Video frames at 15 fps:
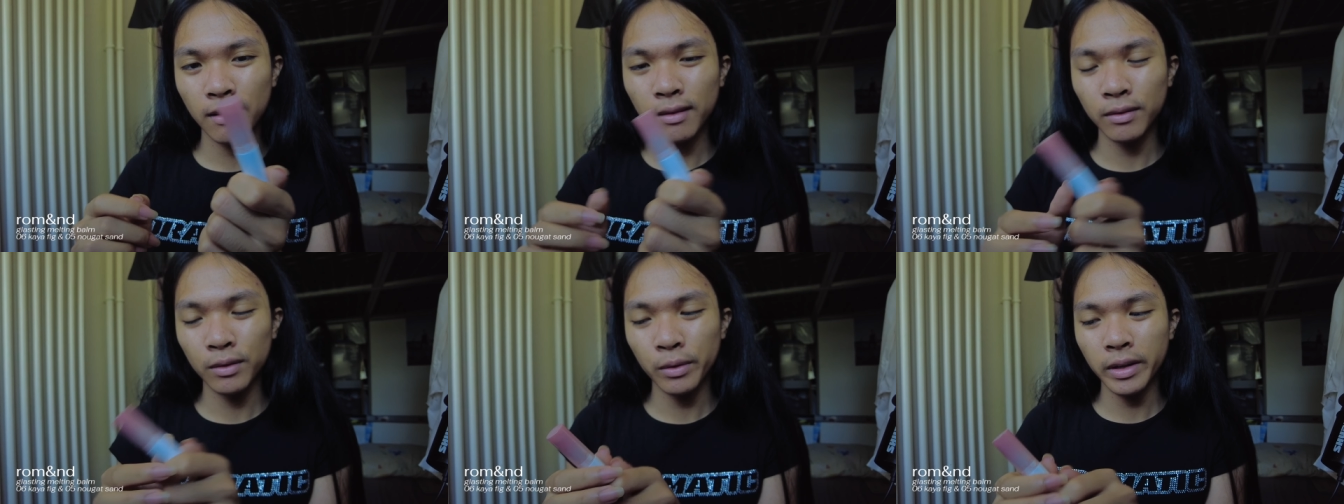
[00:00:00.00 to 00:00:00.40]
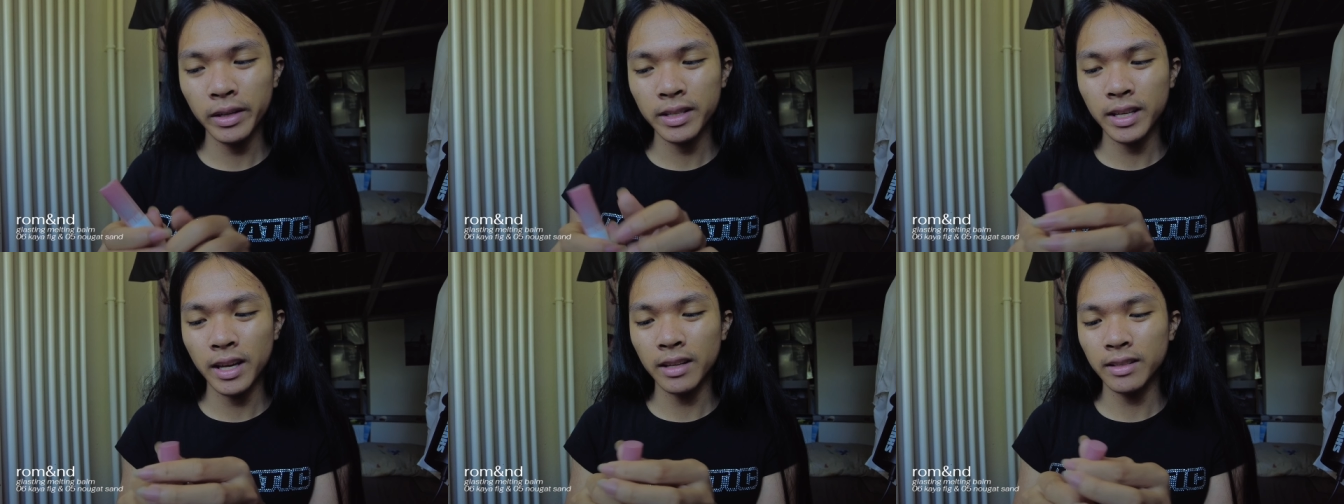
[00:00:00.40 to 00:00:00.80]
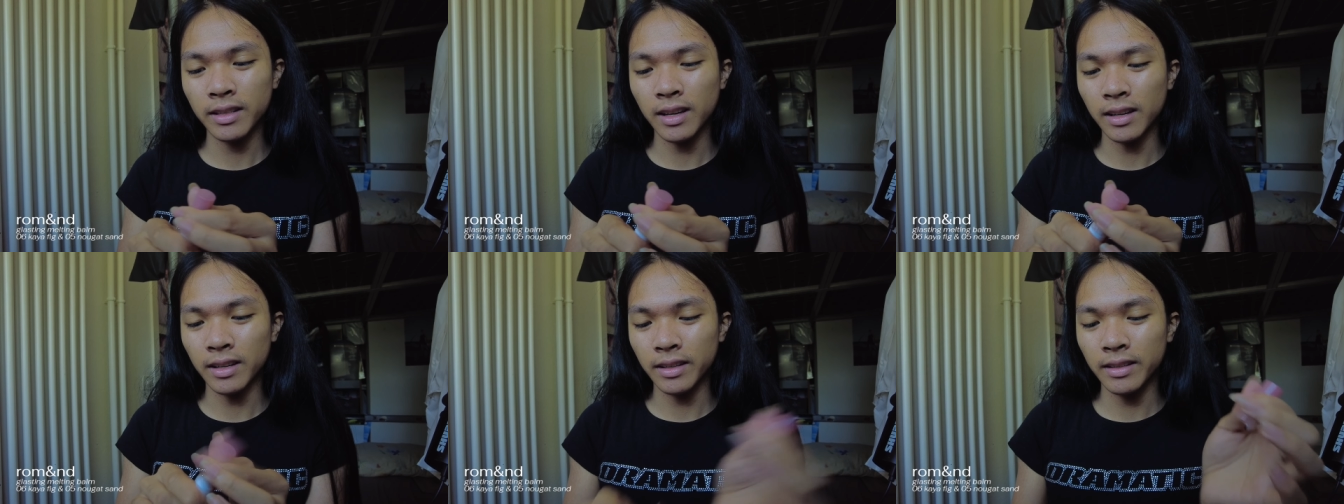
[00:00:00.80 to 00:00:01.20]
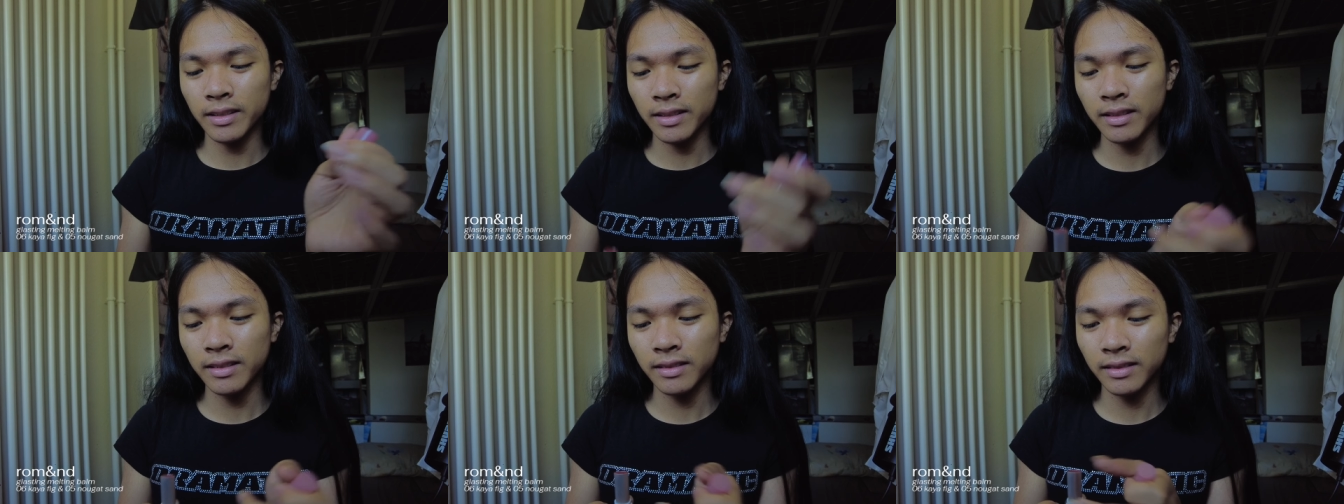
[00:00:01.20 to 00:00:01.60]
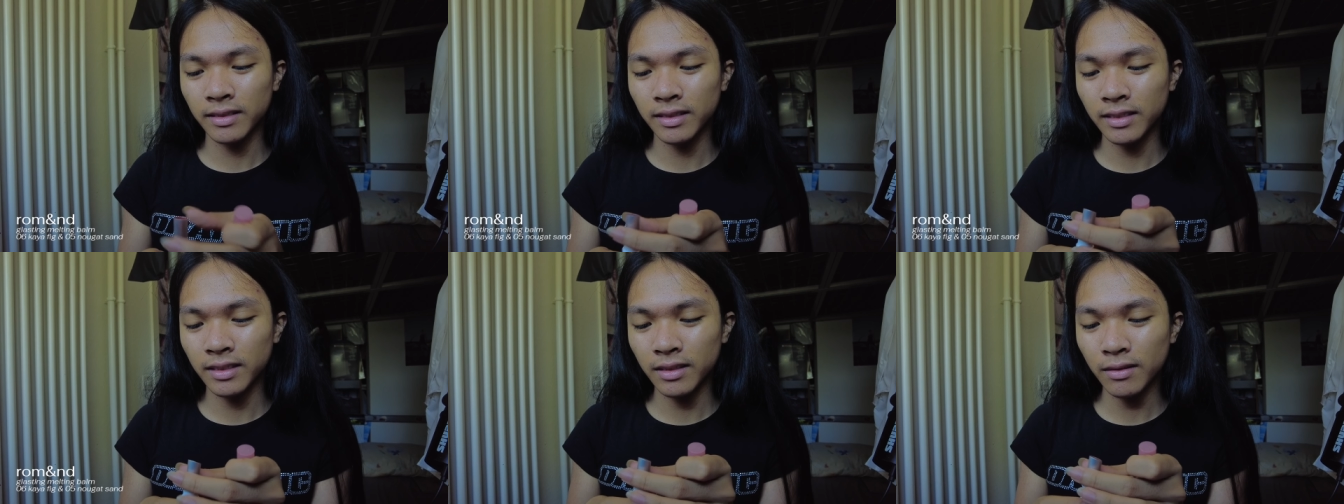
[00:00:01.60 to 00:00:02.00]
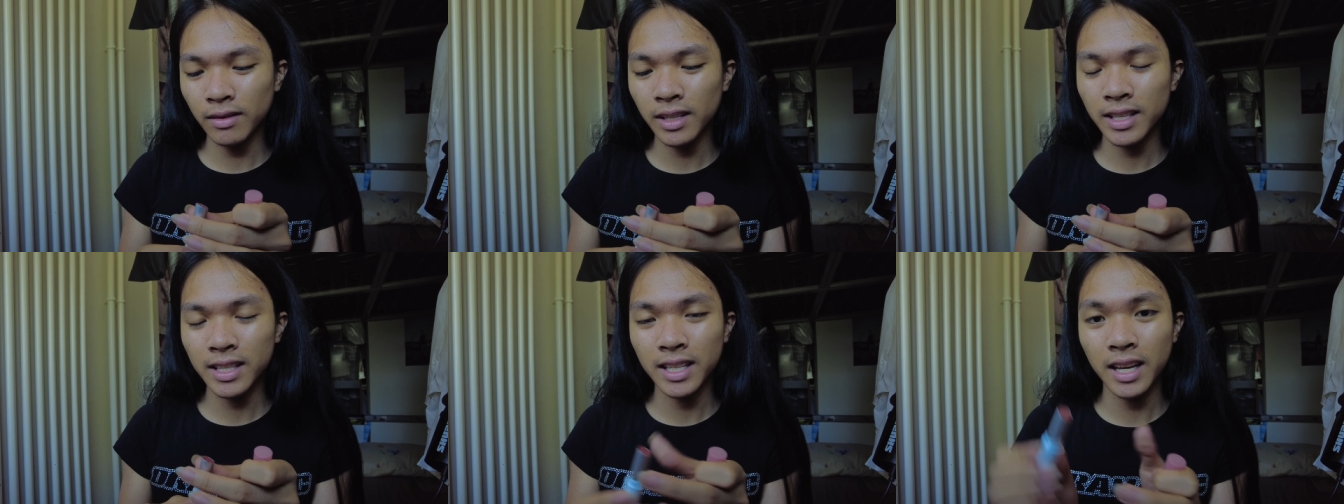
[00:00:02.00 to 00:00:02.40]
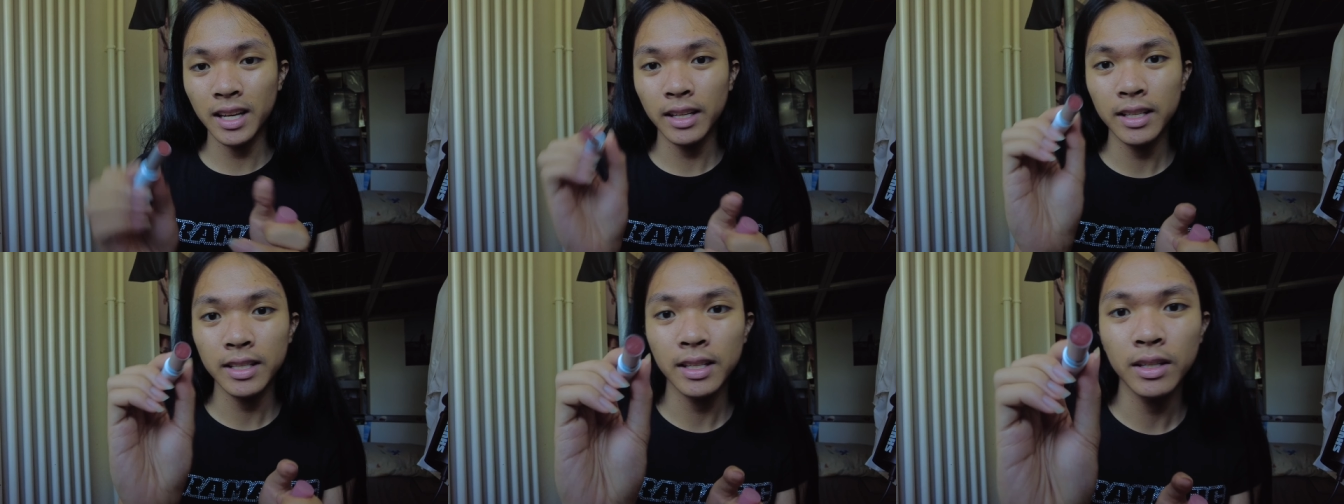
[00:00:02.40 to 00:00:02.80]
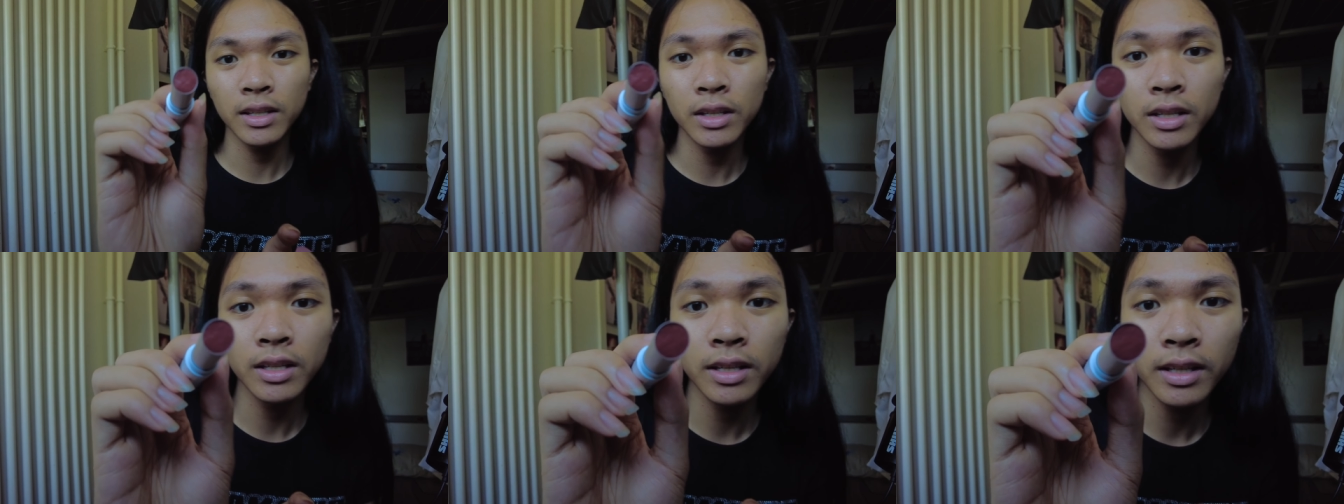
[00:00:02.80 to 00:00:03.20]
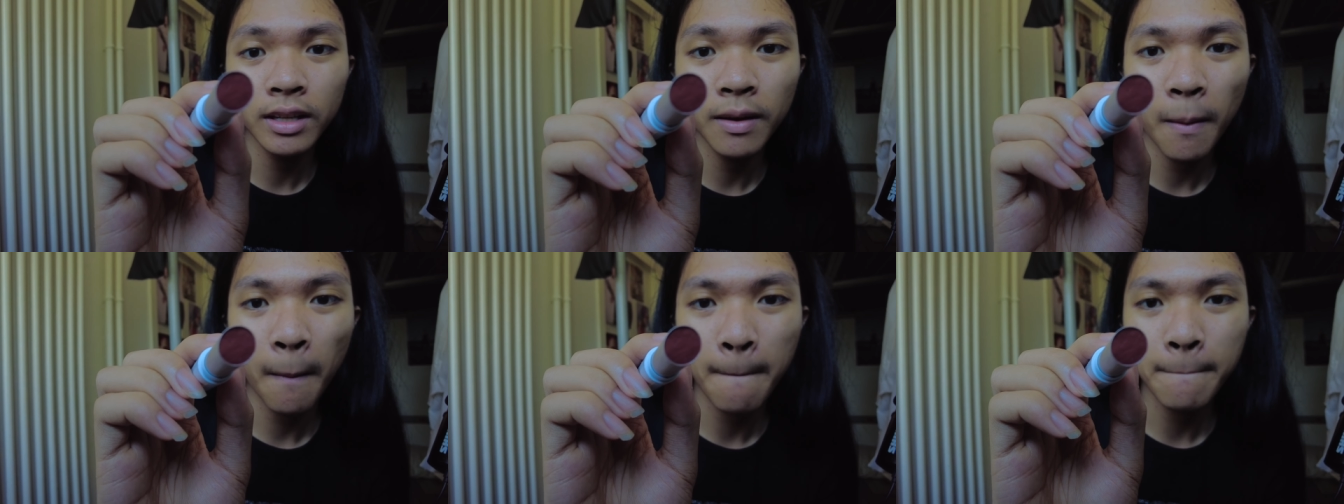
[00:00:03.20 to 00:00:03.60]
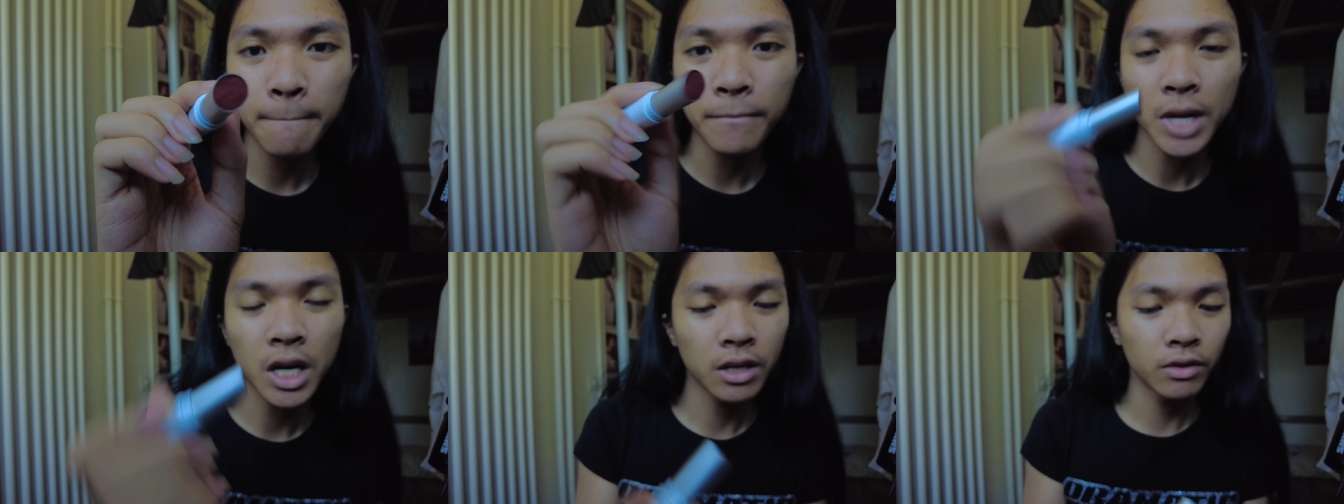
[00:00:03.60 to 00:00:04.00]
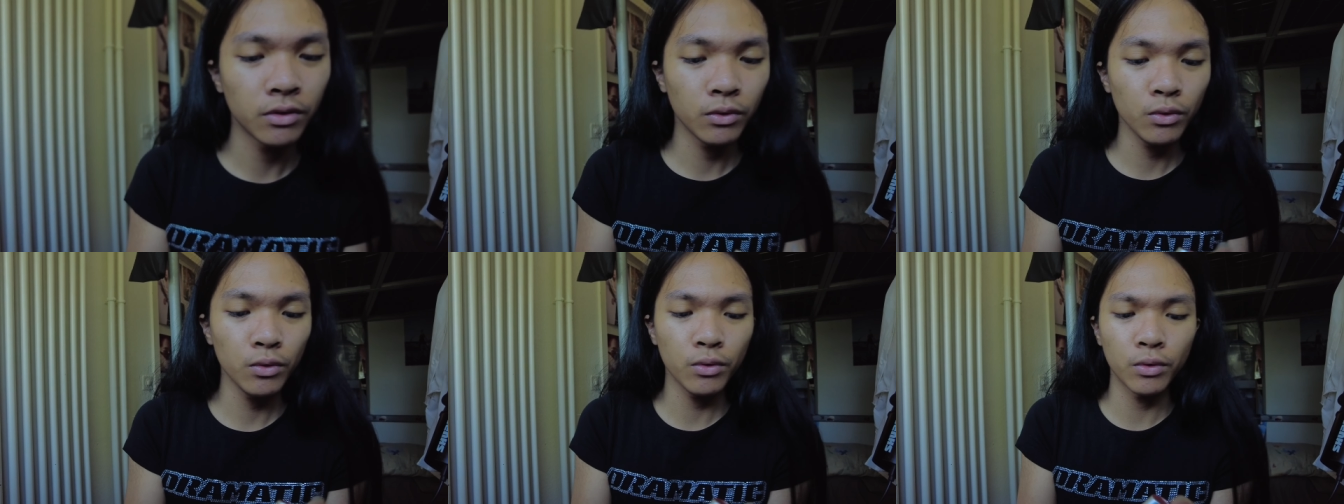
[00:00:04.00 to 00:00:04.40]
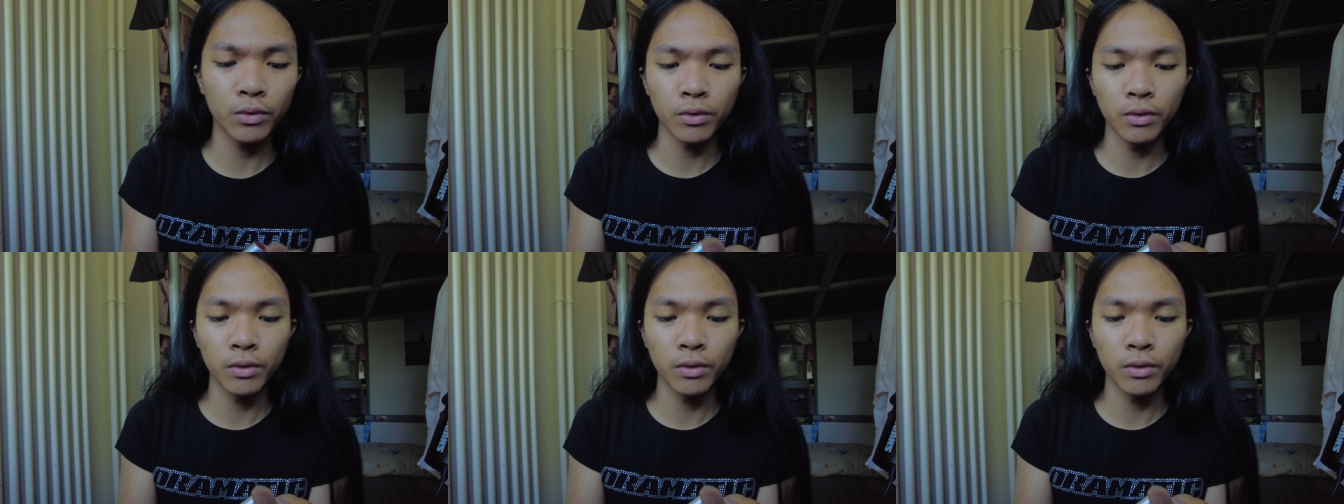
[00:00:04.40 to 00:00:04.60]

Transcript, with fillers: no good sense, guys. Nougat Sand is a good, oof,